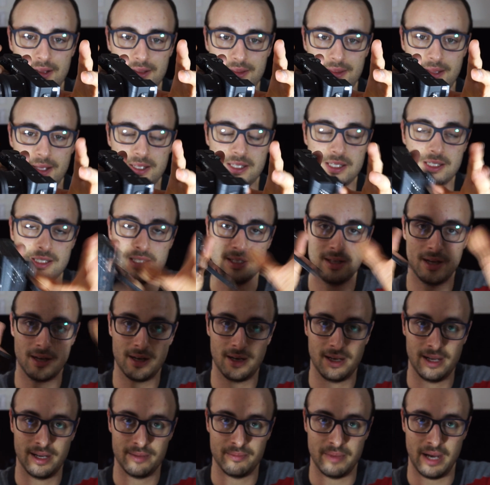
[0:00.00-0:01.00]
this is another
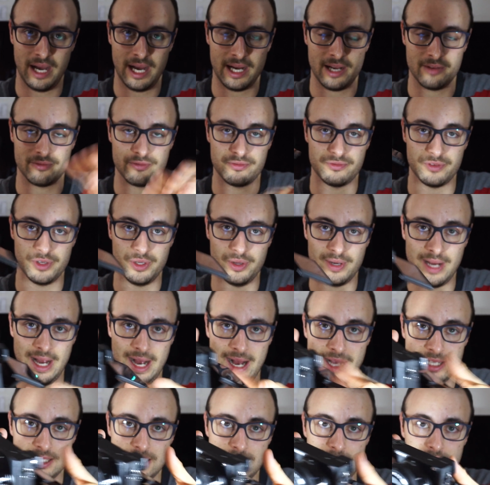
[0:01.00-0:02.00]
lead backup for you
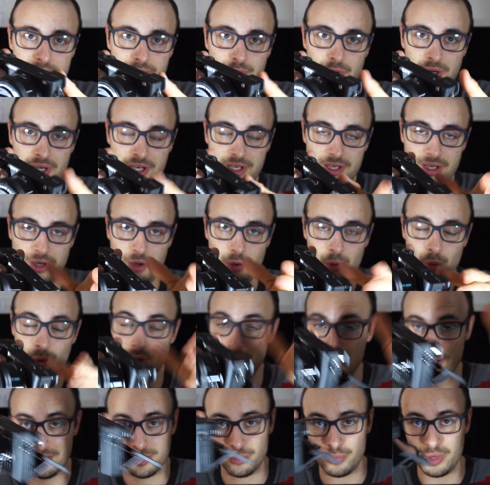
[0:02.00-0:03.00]
guys that want to know what
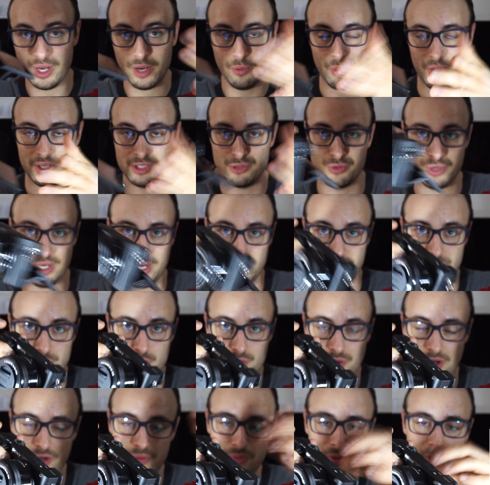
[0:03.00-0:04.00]
are the weak points, what are the
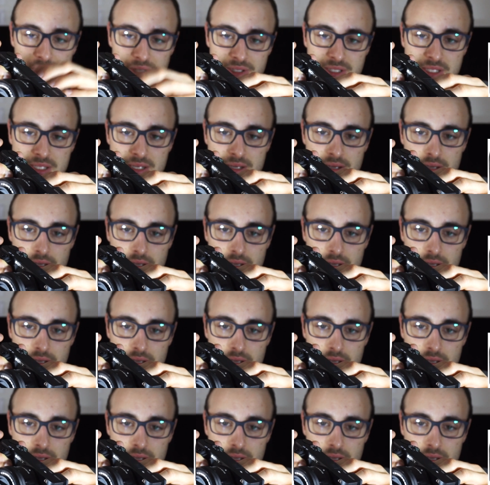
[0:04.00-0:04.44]
strong points.